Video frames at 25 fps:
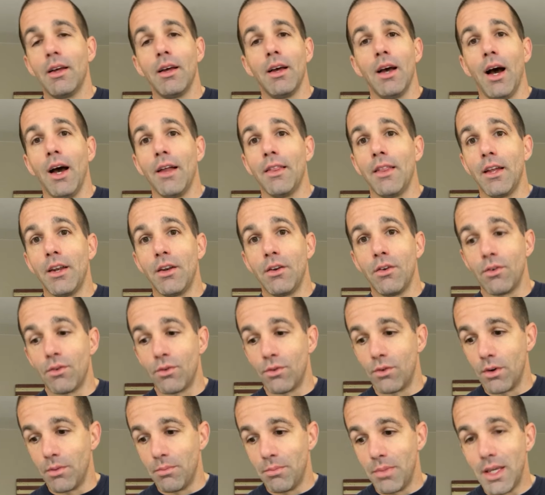I then
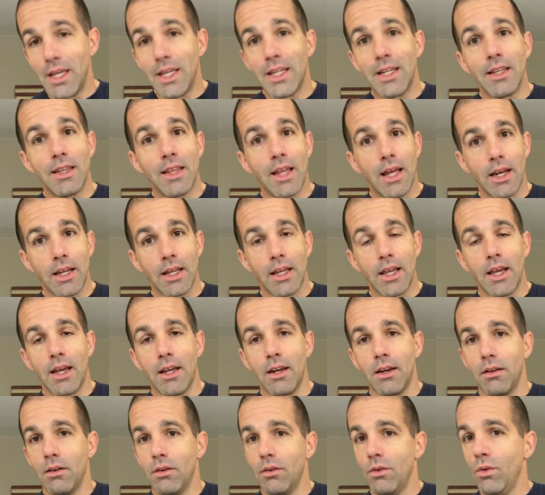repeated that
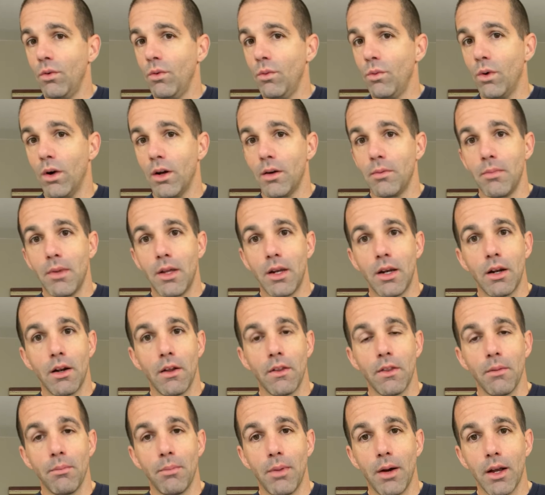again. One minute
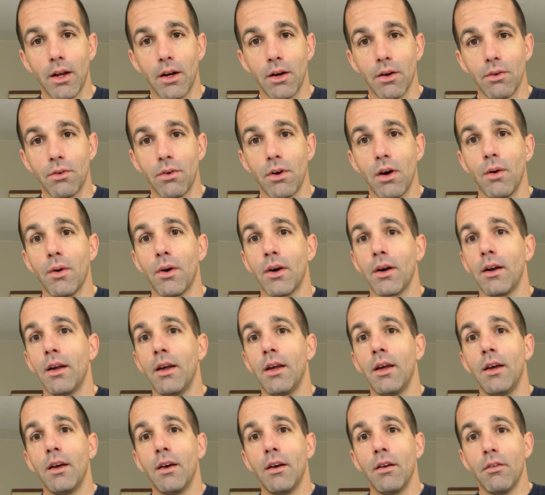on the bike or rower,
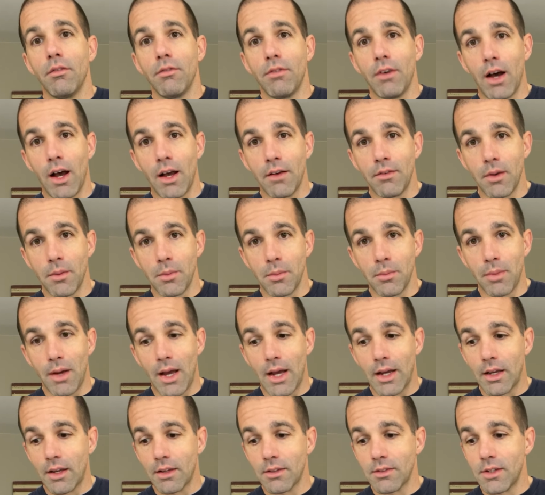five hip and
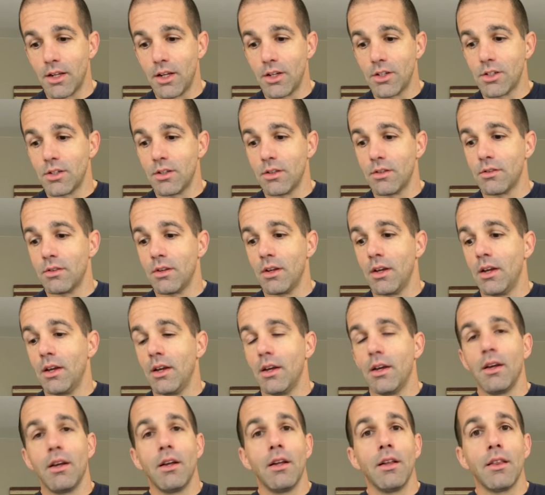back extensions.
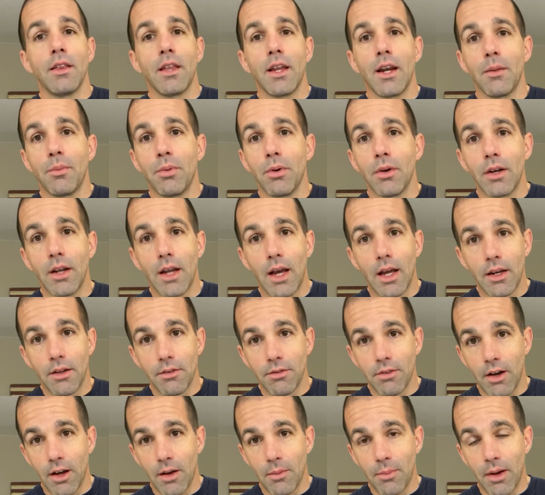Then I put
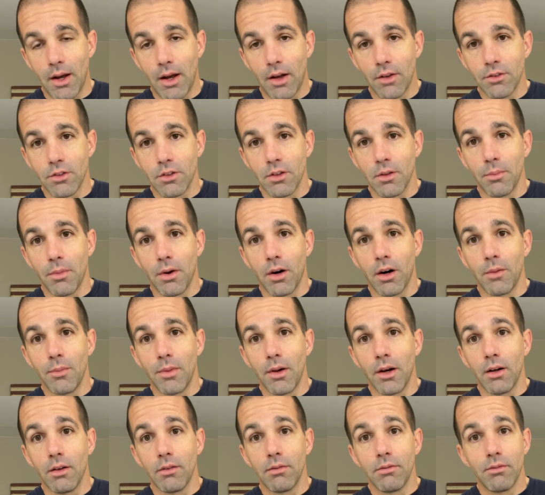95 pounds on the
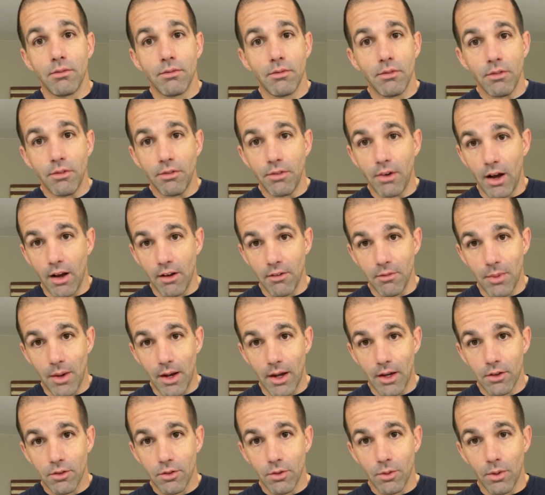barbell, five
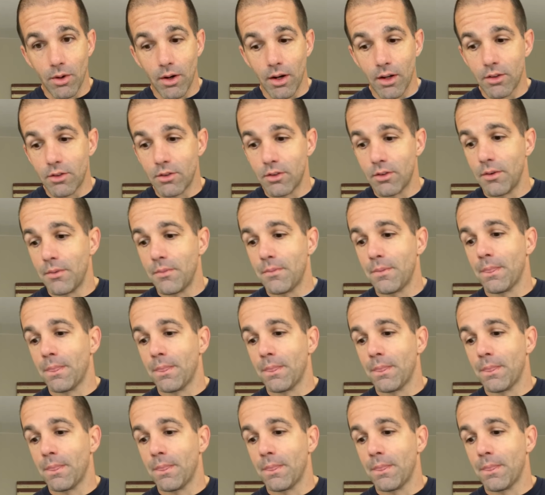back squats.